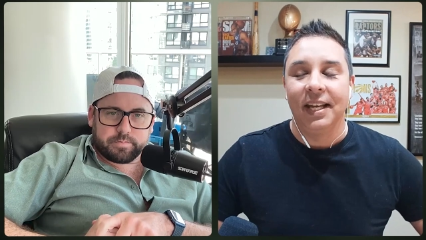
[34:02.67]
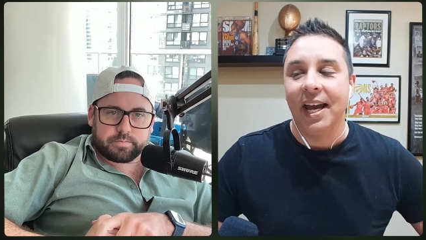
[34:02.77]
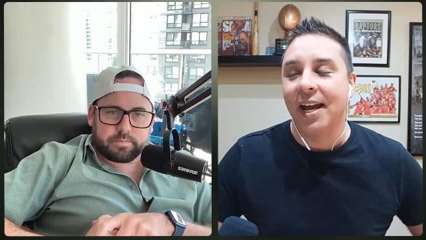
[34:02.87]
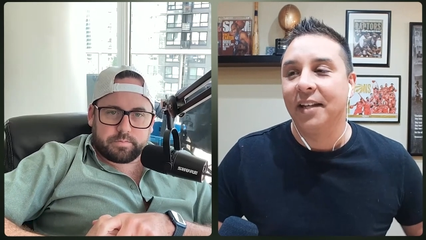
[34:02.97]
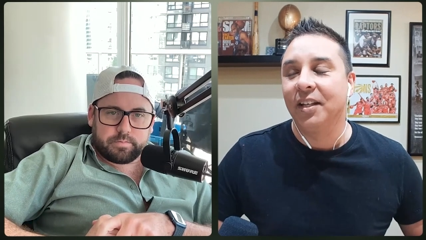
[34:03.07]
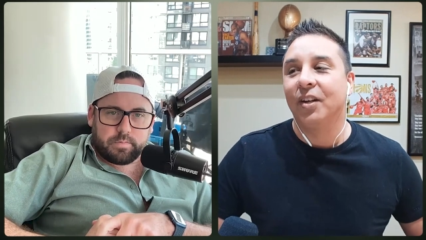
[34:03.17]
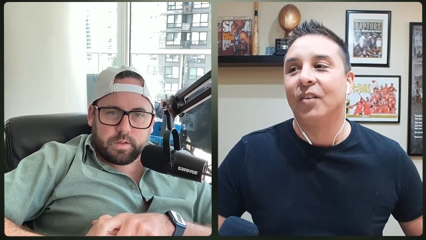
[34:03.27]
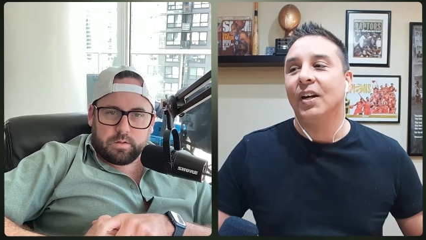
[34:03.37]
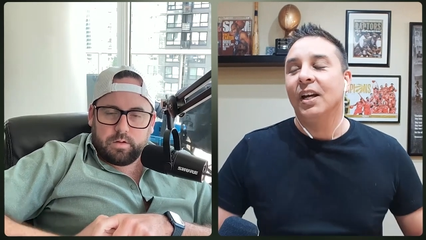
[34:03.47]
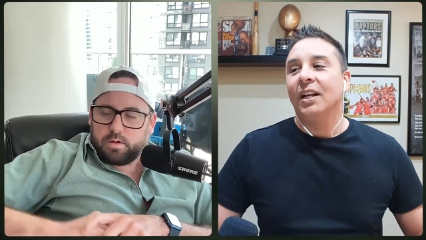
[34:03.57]
Speaker 1: Yeah, you
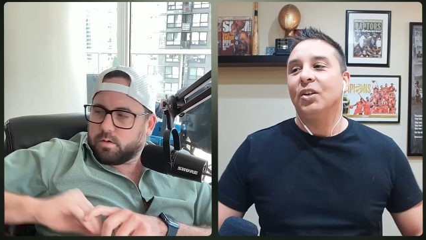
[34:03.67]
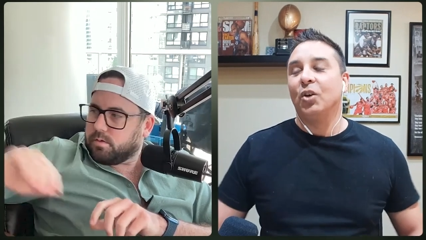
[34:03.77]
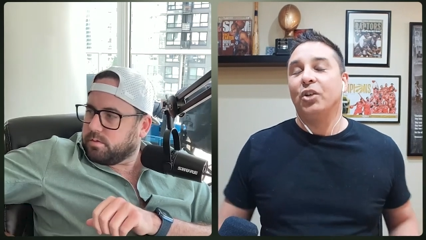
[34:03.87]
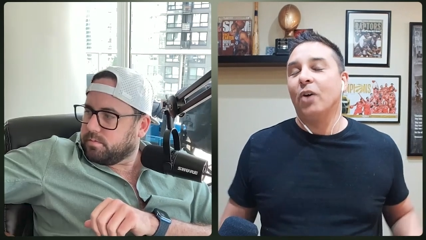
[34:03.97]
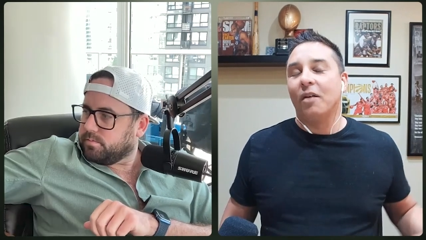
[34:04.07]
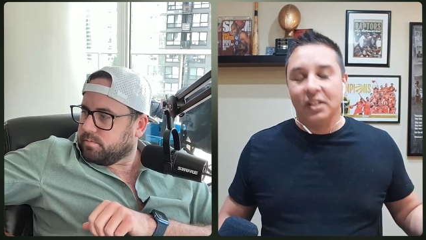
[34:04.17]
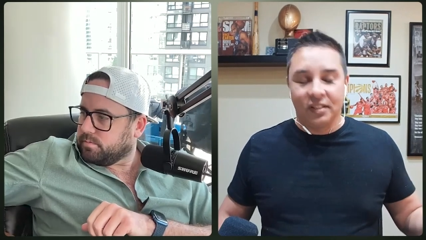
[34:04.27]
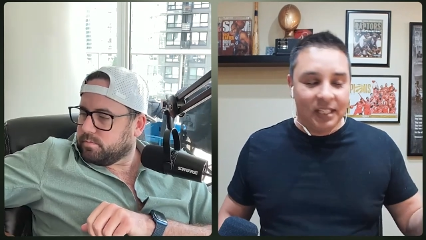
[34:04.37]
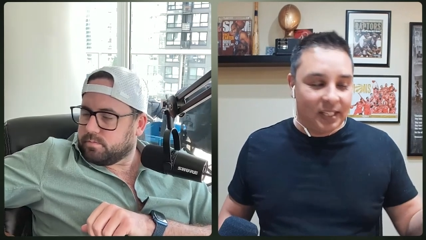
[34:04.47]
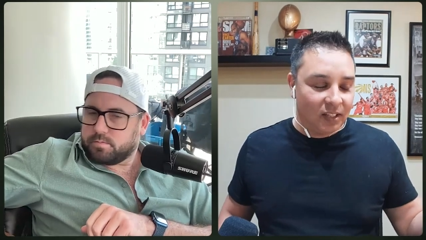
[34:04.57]
know, you
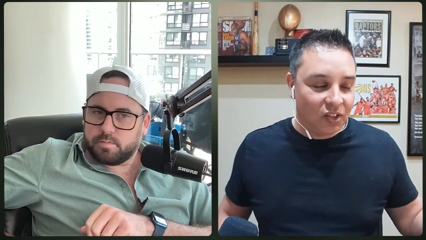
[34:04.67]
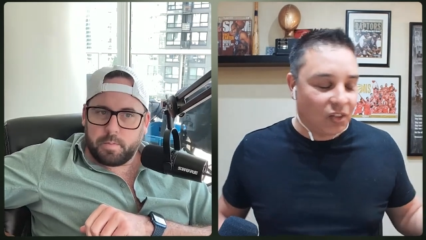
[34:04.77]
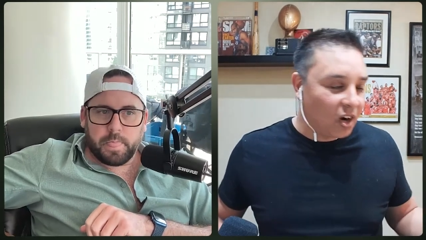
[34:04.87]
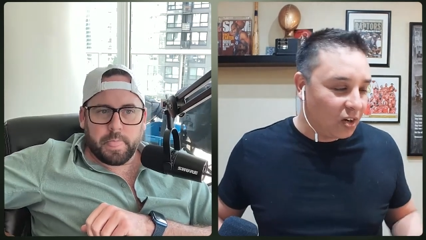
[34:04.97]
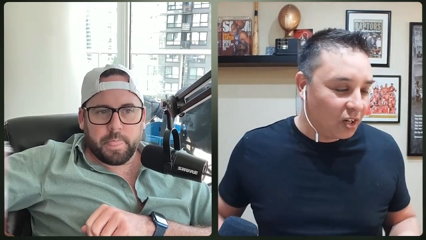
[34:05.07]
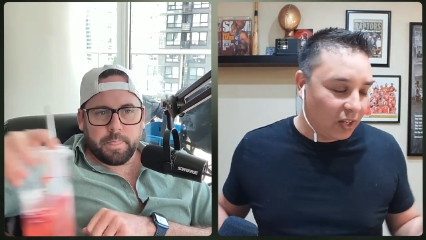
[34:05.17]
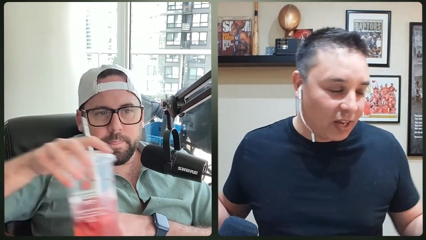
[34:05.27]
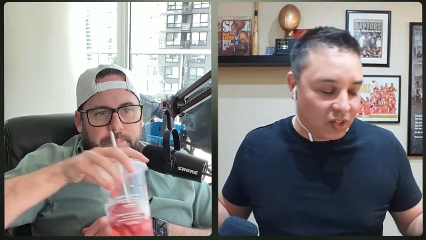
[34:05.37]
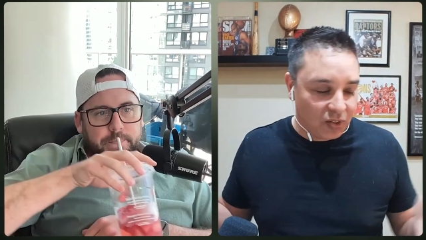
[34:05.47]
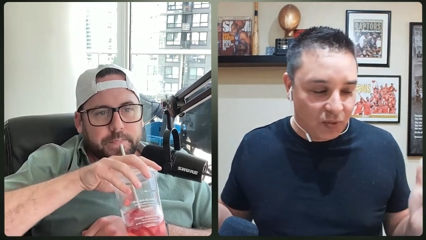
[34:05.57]
obviously didn't start, you
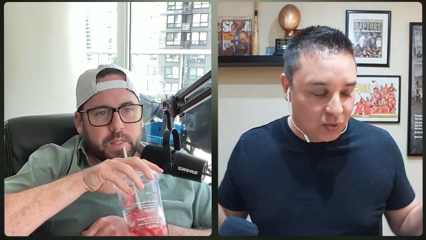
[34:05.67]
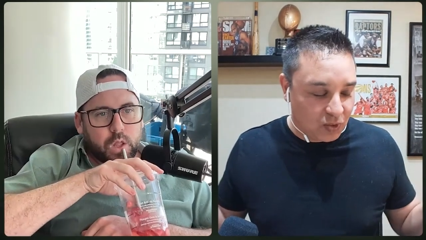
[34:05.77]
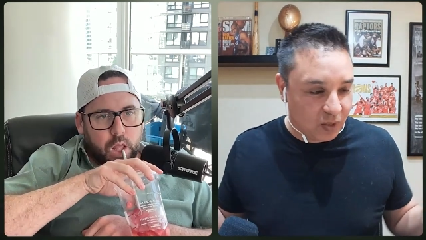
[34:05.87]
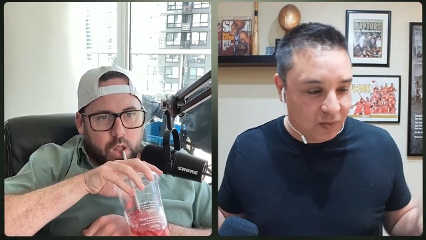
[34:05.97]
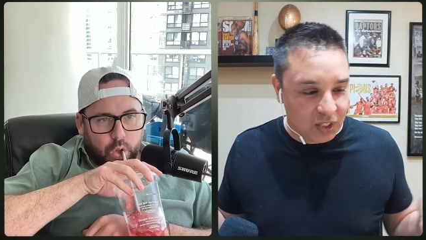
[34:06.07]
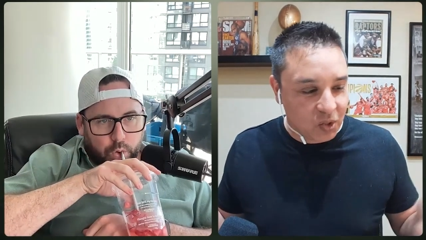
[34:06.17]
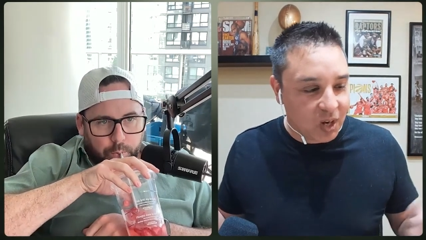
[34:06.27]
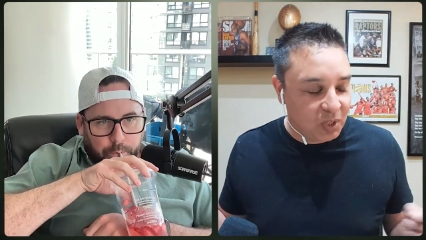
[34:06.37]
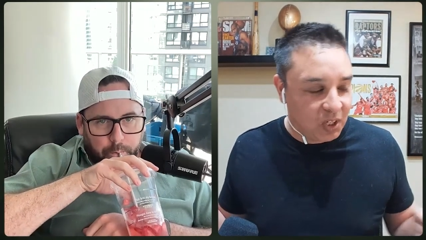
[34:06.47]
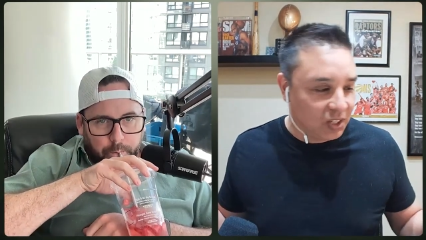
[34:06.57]
know, as you sort of
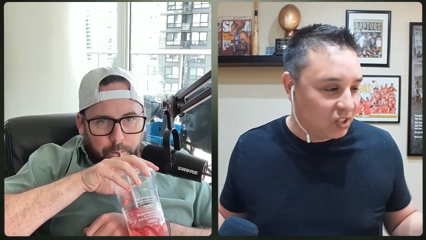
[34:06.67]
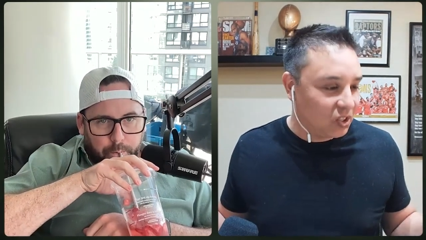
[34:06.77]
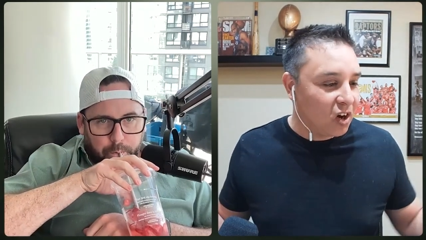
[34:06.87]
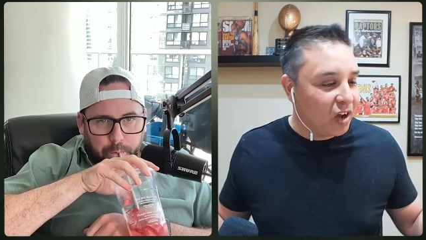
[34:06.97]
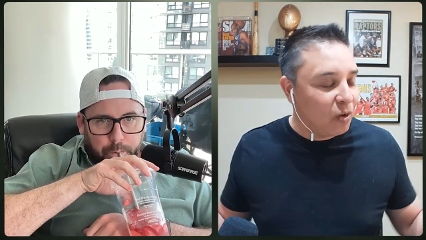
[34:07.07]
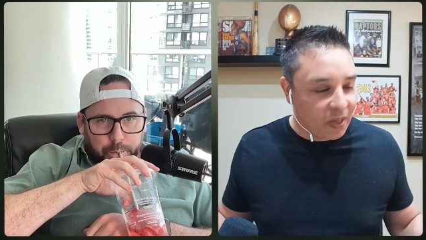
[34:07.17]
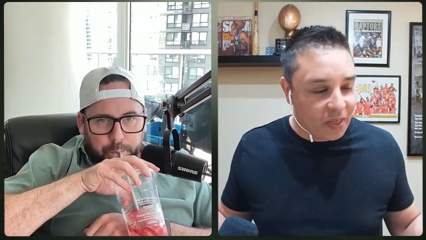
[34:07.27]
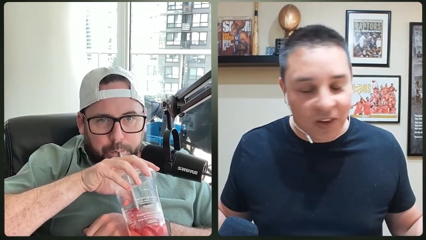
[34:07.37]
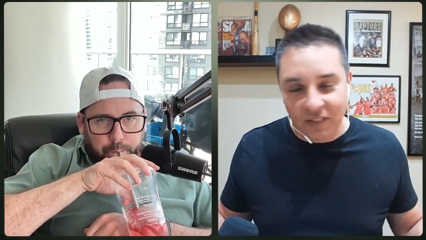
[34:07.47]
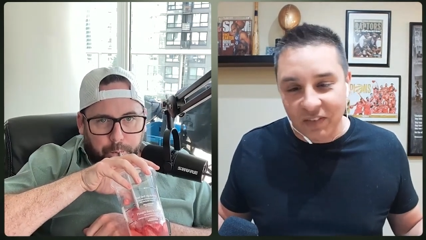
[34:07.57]
described, you didn't start out
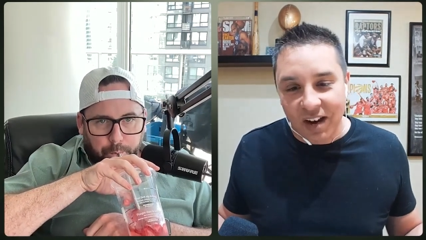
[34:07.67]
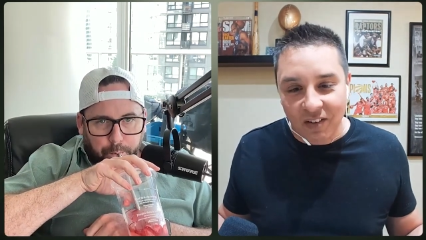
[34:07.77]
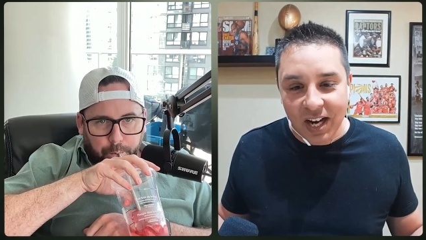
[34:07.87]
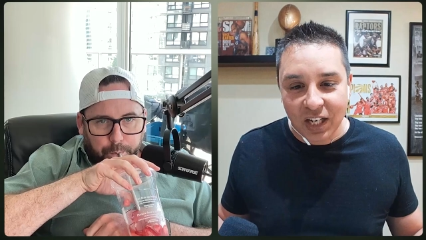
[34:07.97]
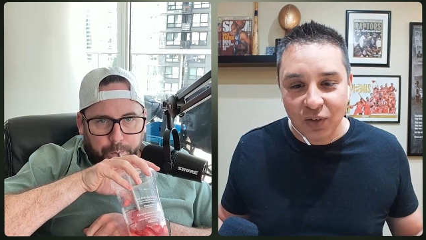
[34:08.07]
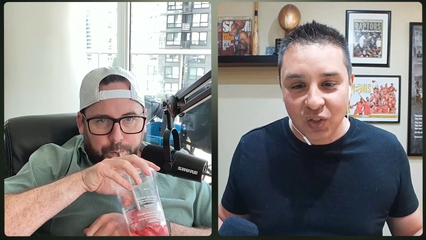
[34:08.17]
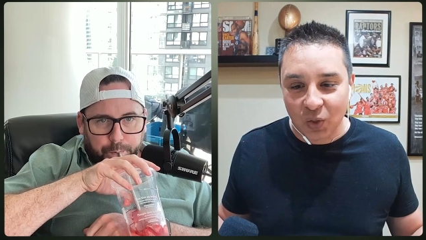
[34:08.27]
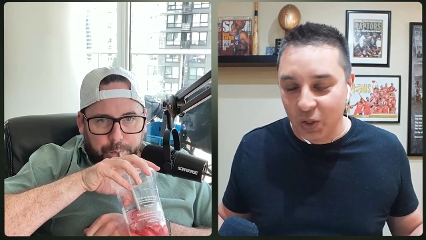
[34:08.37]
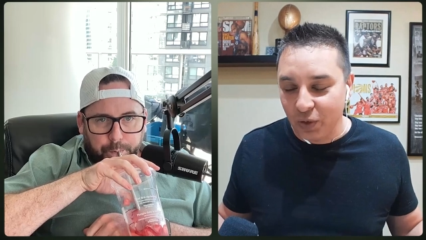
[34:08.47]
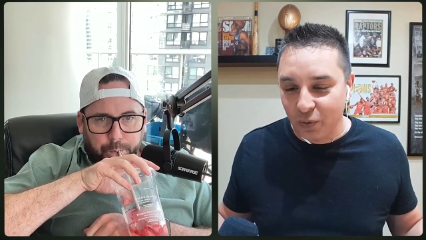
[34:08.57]
with all of that, right?
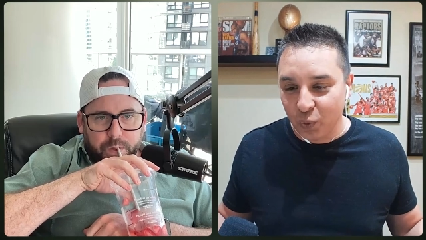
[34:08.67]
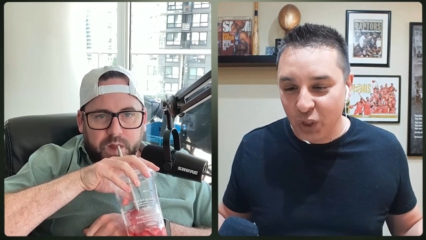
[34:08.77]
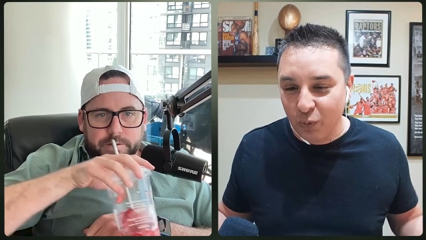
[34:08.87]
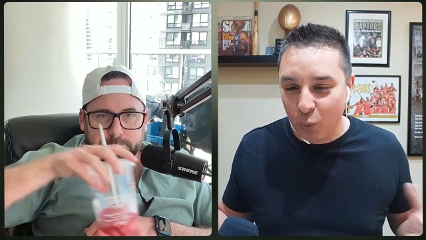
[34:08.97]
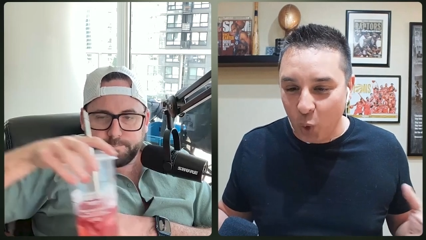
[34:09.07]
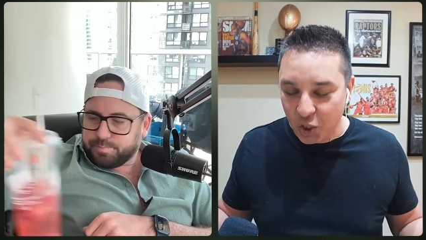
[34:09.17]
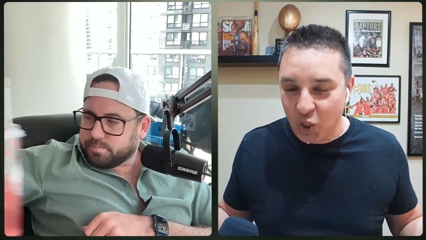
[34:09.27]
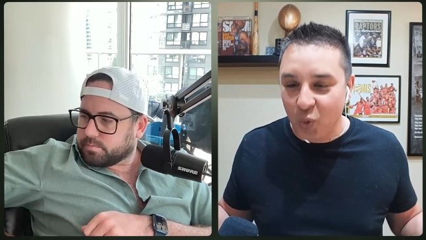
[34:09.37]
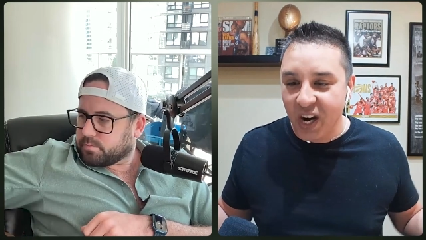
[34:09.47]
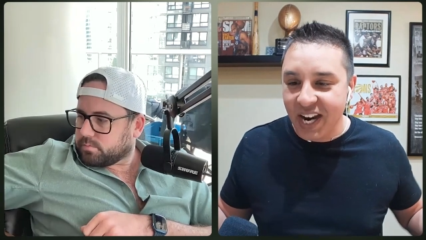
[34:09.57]
You've
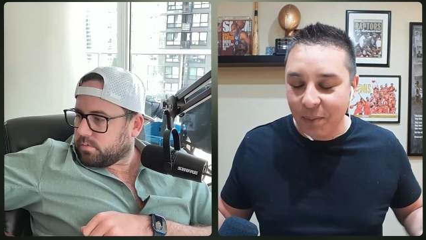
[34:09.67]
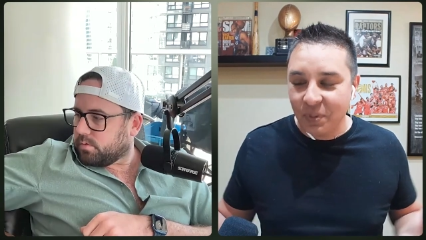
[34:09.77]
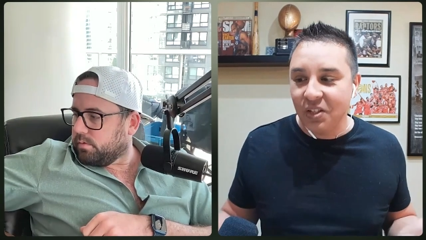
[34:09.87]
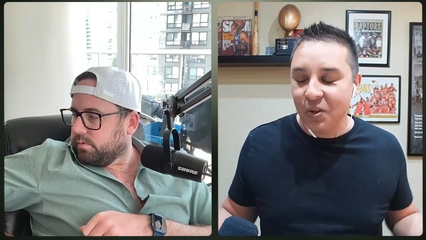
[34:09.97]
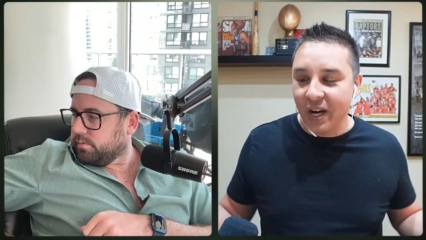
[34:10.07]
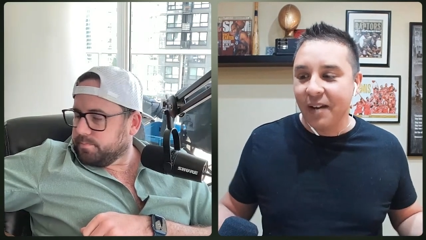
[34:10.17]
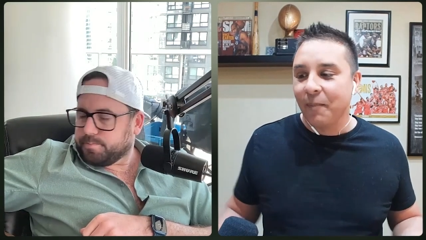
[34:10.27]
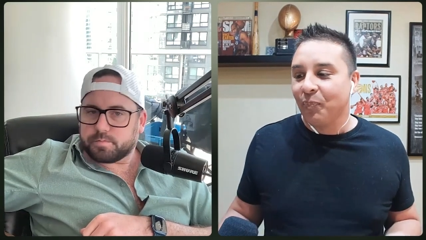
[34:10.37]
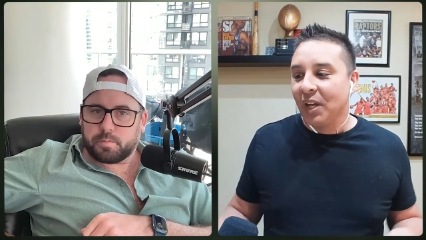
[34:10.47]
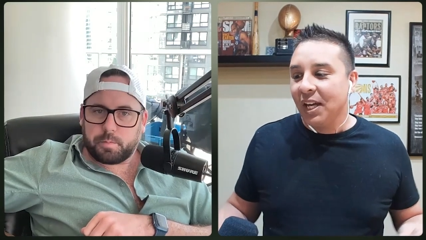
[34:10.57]
worked your way up to it.